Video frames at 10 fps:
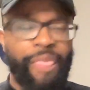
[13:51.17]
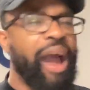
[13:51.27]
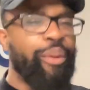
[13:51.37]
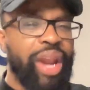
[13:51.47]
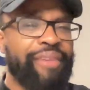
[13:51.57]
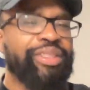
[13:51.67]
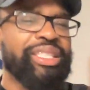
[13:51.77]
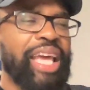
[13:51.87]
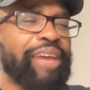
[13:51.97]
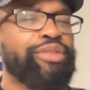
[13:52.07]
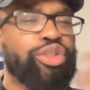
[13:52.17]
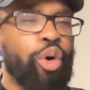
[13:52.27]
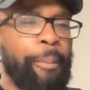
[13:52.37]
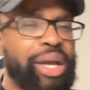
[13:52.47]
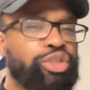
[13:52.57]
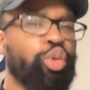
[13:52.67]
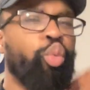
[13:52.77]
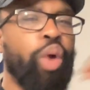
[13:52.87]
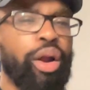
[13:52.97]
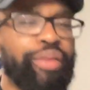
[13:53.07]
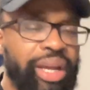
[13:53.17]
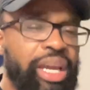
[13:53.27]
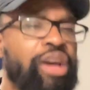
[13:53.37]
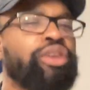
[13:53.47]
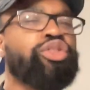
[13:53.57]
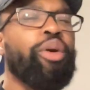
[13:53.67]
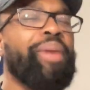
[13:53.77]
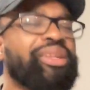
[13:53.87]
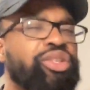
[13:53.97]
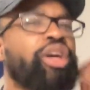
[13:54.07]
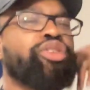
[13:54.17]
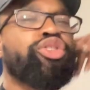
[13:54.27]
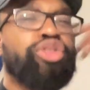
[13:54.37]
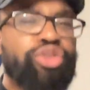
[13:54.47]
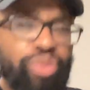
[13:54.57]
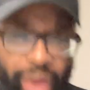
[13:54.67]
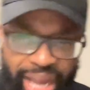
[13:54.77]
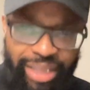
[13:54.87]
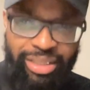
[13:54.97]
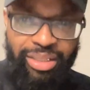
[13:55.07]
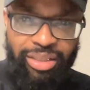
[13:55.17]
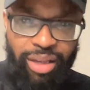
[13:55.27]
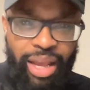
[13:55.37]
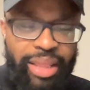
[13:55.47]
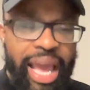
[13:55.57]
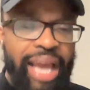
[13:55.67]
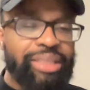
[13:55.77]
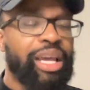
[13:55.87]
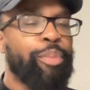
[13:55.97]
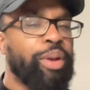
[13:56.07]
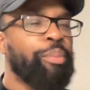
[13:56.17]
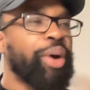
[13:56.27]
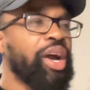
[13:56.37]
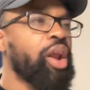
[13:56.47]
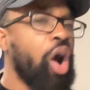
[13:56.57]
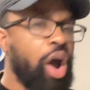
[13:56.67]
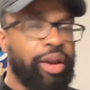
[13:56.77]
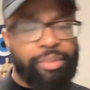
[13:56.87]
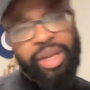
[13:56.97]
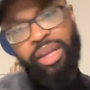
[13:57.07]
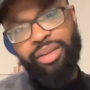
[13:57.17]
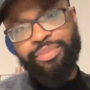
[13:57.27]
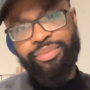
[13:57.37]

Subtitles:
I would have saved so much worry, so much stress that has, like, been put on me.